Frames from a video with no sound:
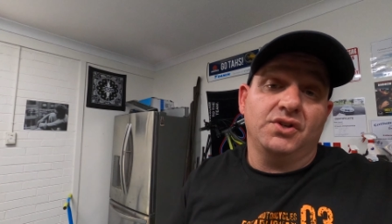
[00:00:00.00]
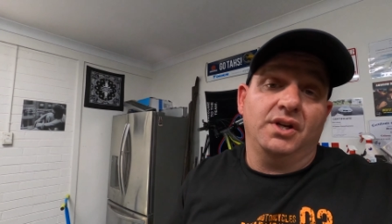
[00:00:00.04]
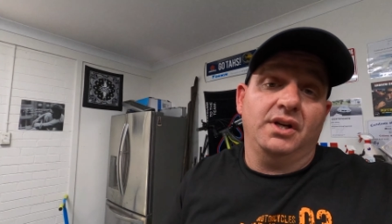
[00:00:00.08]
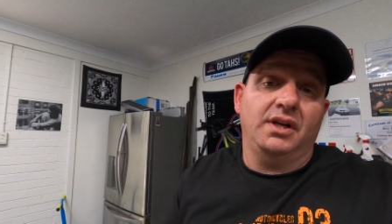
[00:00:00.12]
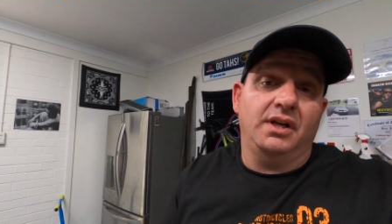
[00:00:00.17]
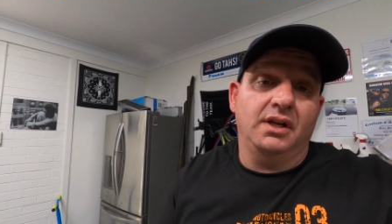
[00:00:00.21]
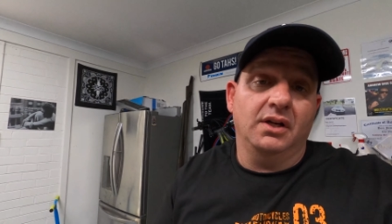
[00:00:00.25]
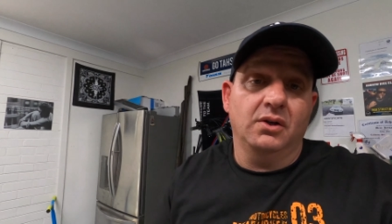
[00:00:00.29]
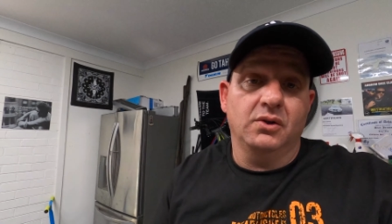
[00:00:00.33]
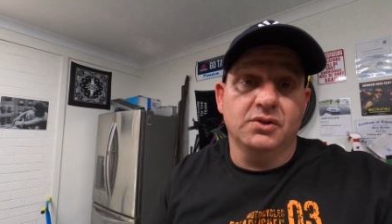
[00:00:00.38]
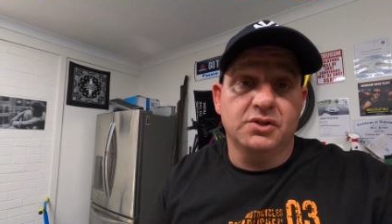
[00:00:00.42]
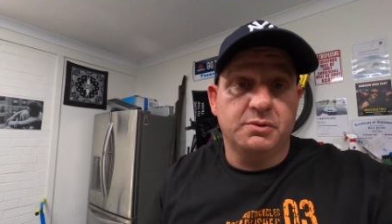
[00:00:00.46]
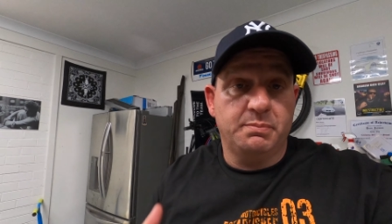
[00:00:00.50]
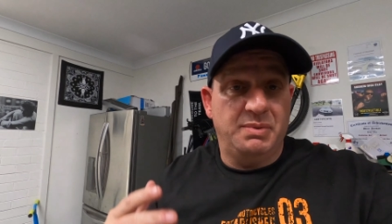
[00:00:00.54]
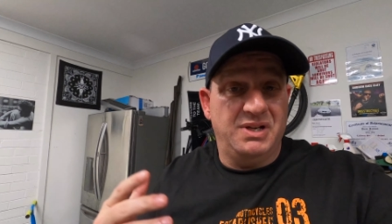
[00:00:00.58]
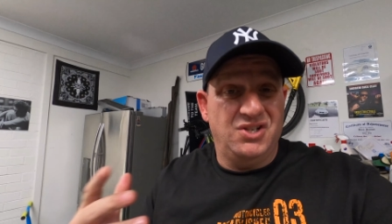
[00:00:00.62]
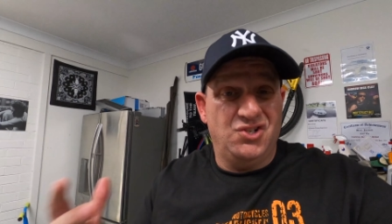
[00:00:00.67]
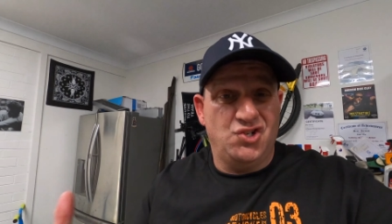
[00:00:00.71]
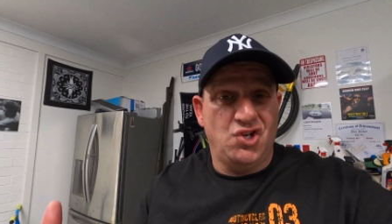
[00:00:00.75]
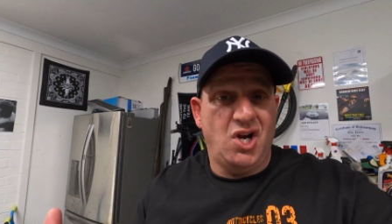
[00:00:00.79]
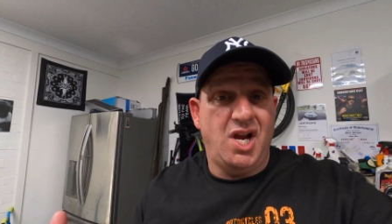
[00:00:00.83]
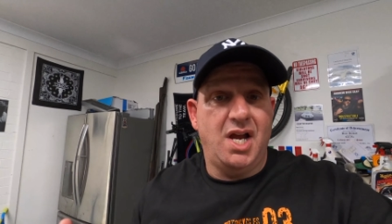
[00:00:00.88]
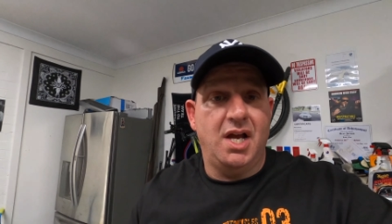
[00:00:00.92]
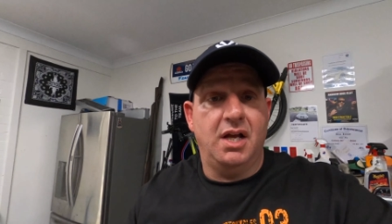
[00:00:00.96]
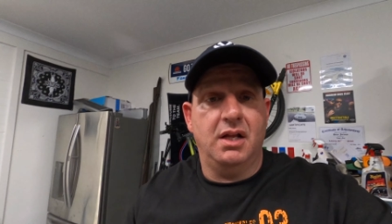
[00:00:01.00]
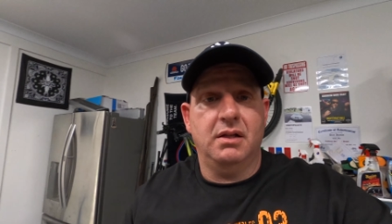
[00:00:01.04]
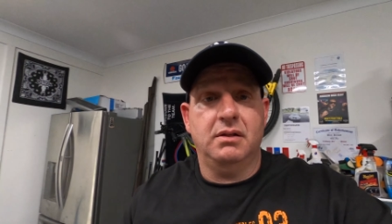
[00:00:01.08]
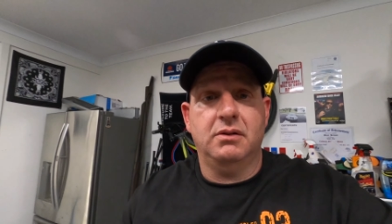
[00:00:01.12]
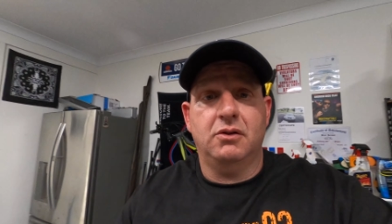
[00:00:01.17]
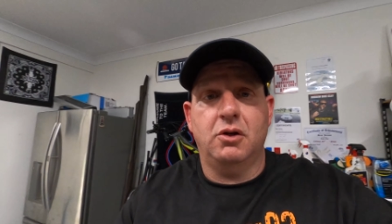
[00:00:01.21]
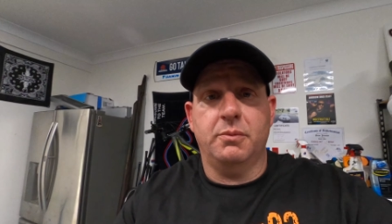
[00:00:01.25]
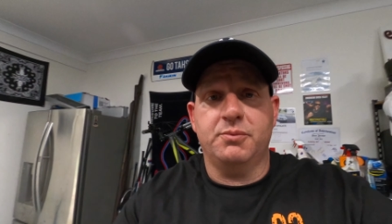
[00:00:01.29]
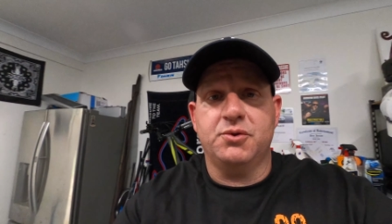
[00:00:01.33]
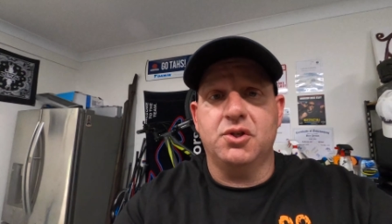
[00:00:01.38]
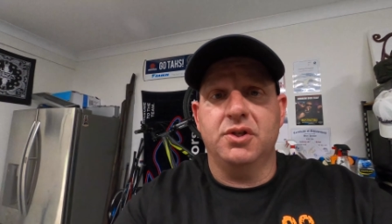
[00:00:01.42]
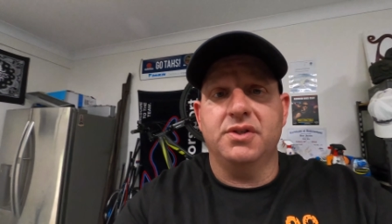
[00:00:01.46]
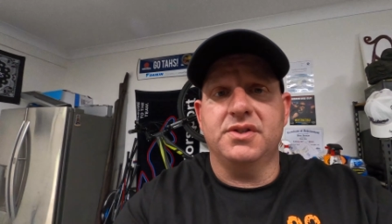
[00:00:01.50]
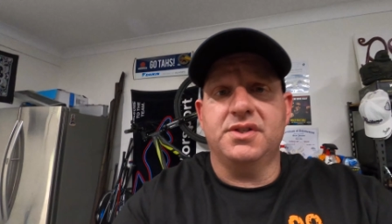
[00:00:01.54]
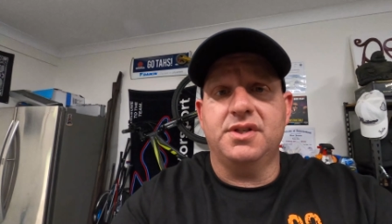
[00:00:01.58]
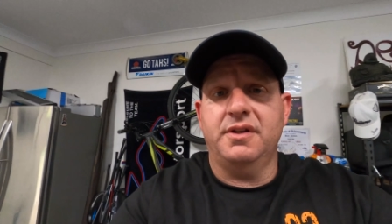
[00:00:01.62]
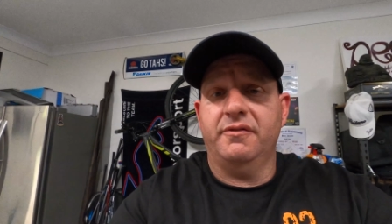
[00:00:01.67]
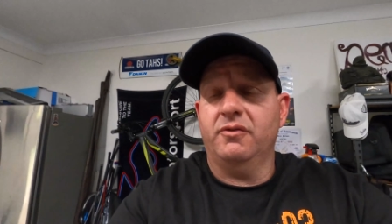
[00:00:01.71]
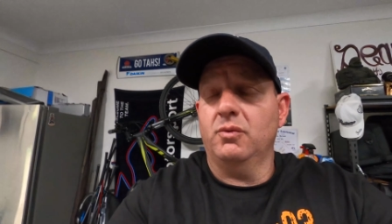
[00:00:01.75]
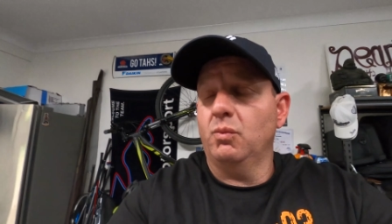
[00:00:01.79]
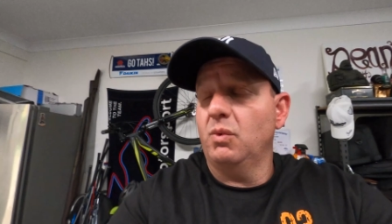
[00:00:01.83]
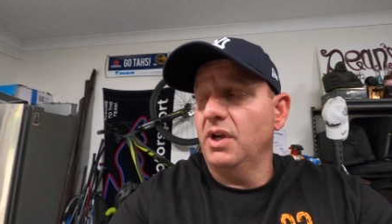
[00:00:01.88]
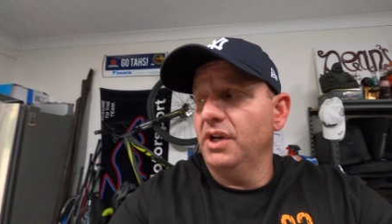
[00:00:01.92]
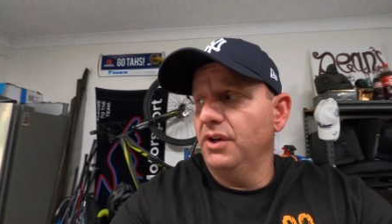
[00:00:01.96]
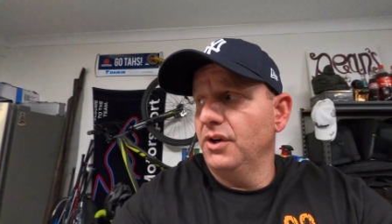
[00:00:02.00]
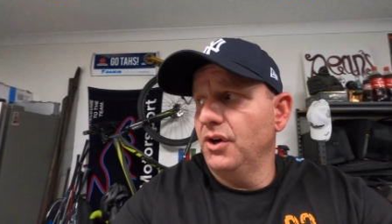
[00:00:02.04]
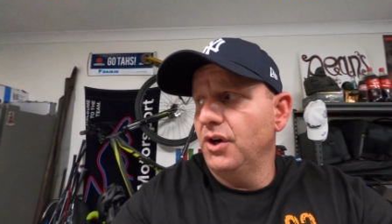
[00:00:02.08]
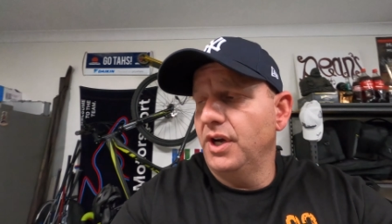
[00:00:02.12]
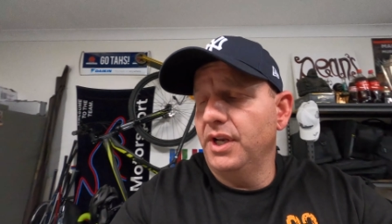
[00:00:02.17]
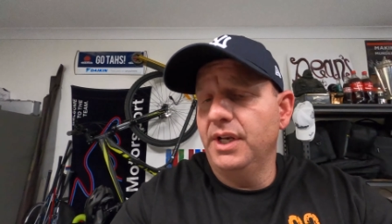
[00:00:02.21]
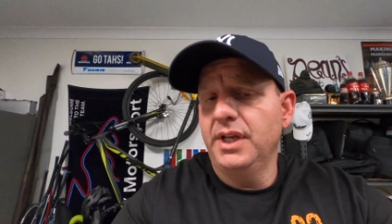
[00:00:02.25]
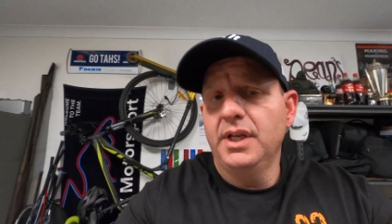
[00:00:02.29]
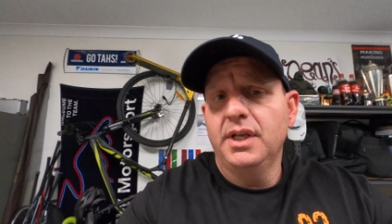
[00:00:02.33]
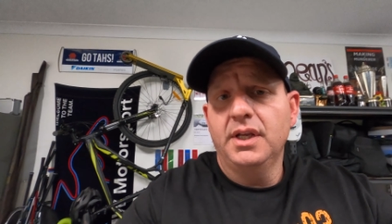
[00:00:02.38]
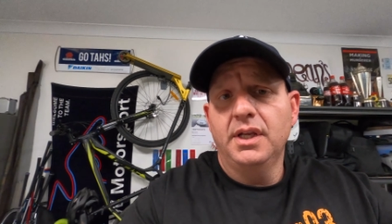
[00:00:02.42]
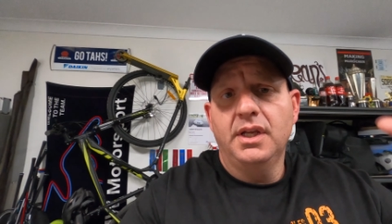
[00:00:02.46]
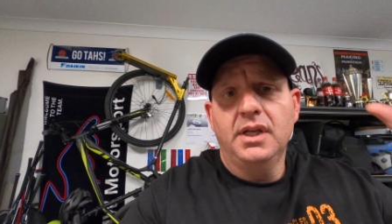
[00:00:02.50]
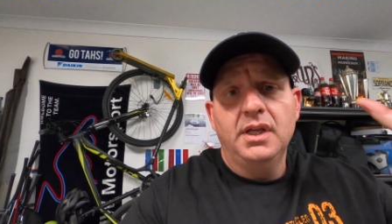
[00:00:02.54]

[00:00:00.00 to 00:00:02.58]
GTL Special, option 719.